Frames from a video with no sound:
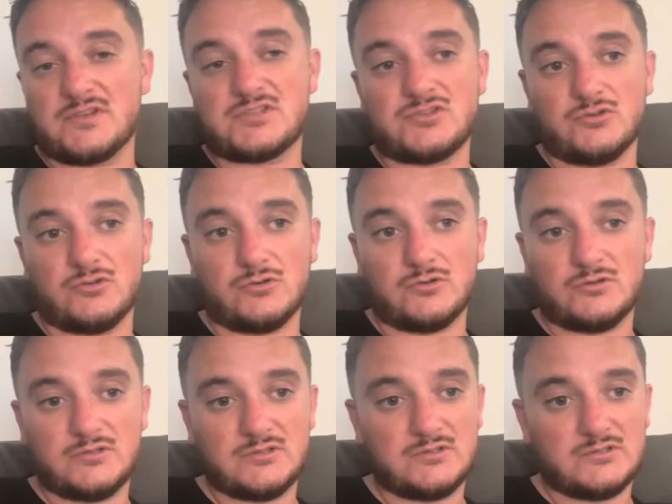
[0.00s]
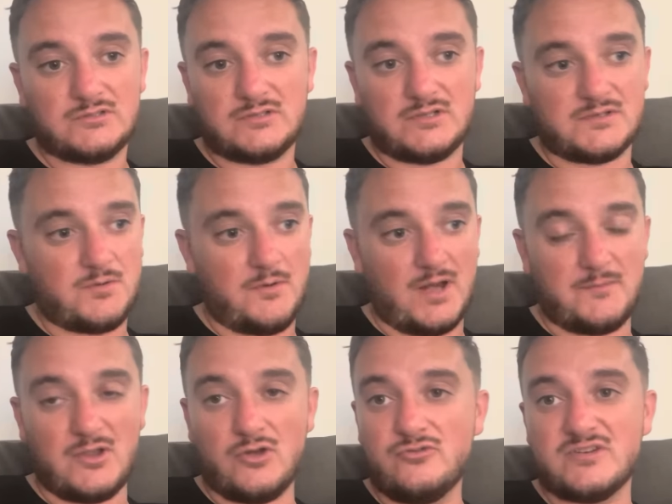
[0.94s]
So it's probably going
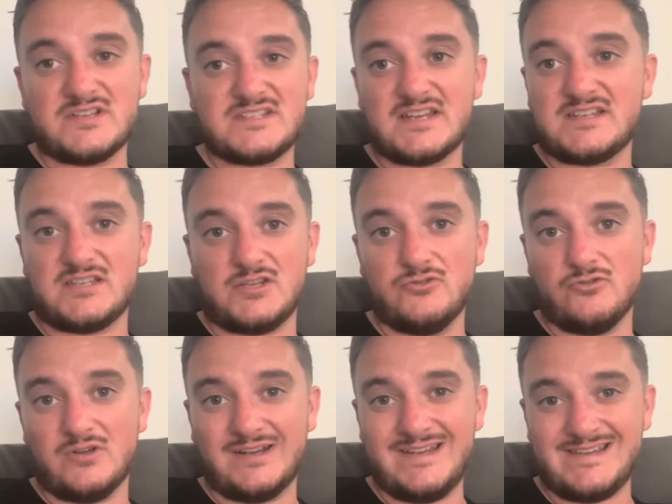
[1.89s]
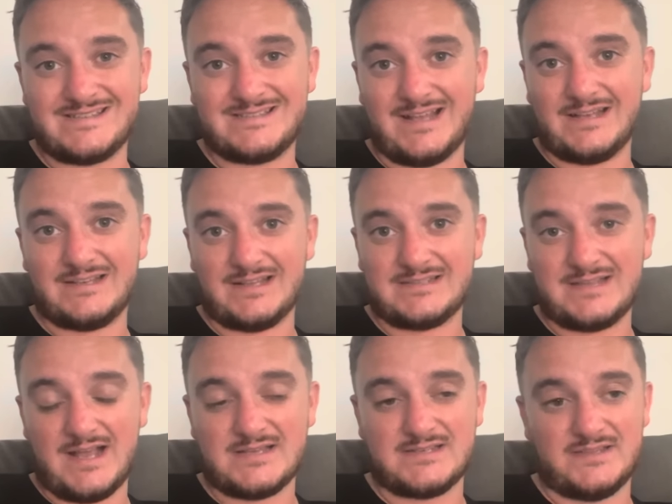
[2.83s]
to be €160 at least, that
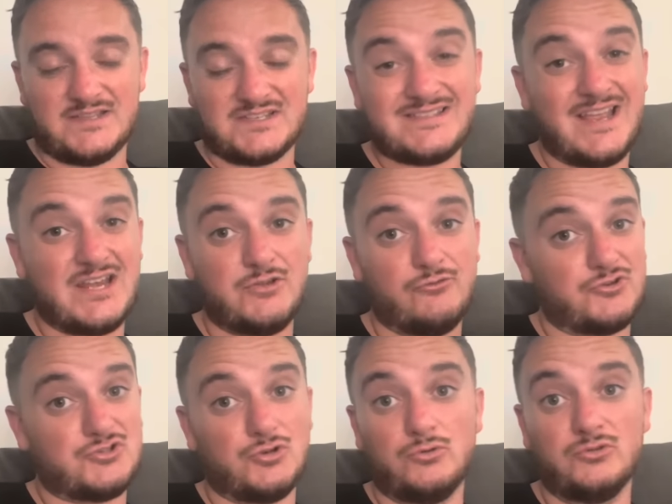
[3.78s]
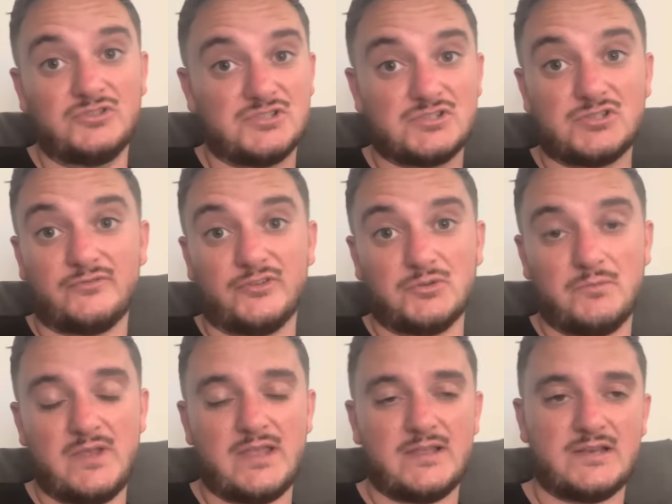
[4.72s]
taxi. And there's €10 tolls and stuff on the
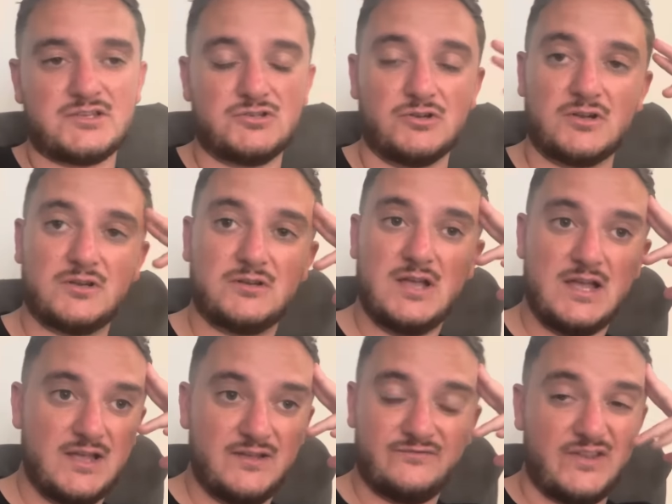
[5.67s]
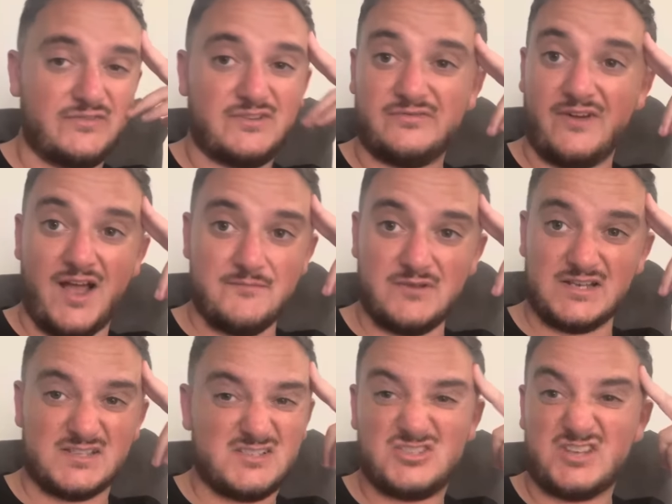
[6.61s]
way. And it took 55
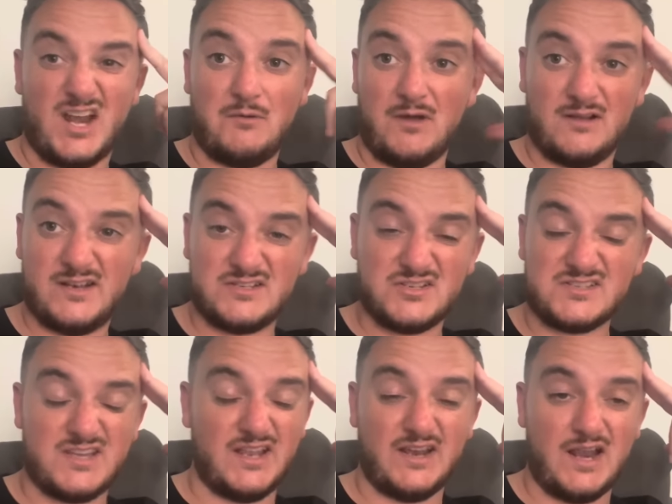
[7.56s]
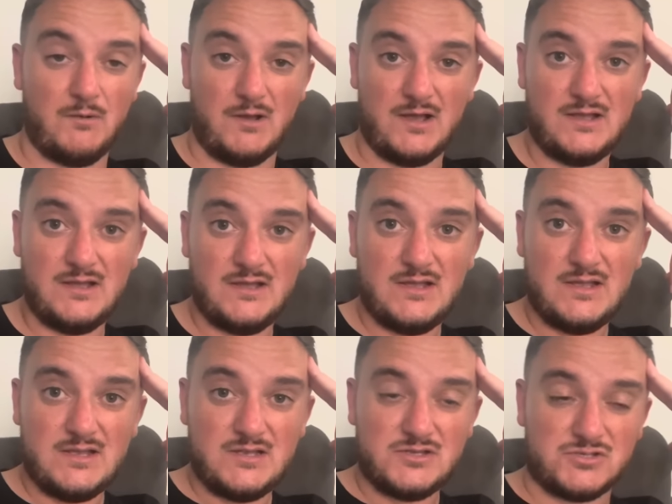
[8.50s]
minutes, just an hour. Let's just say an hour.
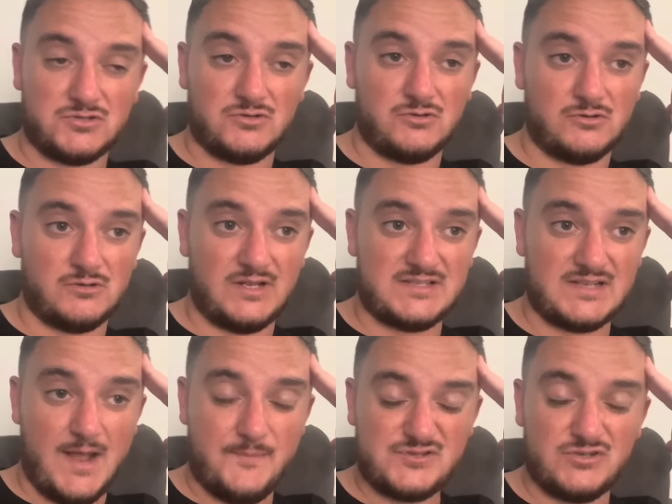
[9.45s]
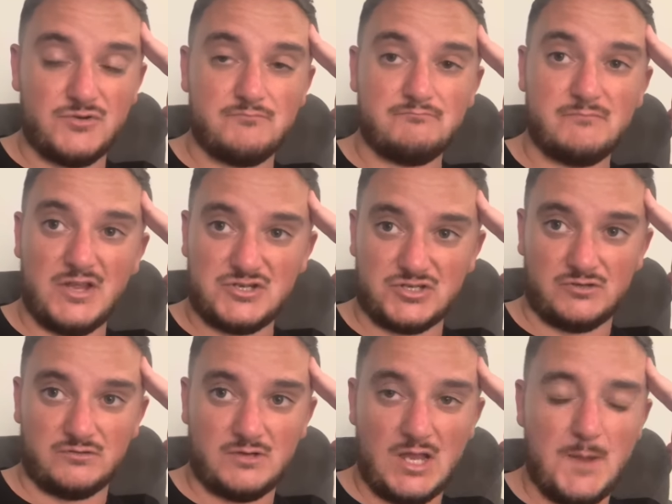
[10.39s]
So it's an absolute
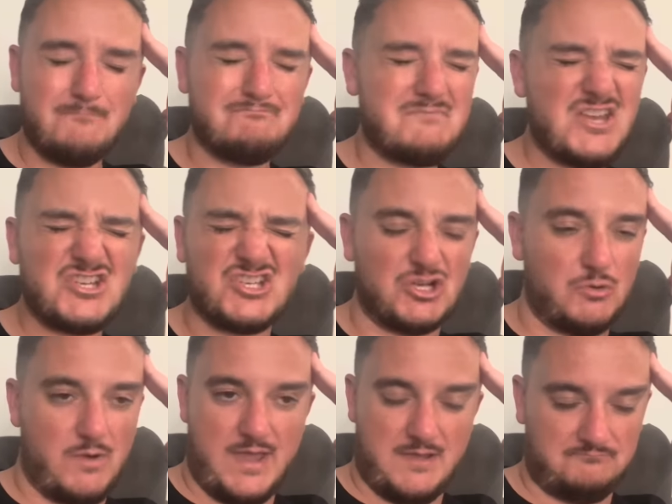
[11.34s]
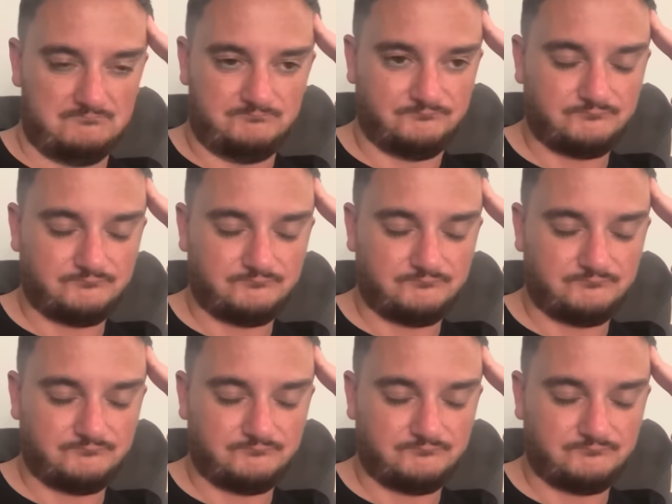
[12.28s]
mission. A mission away.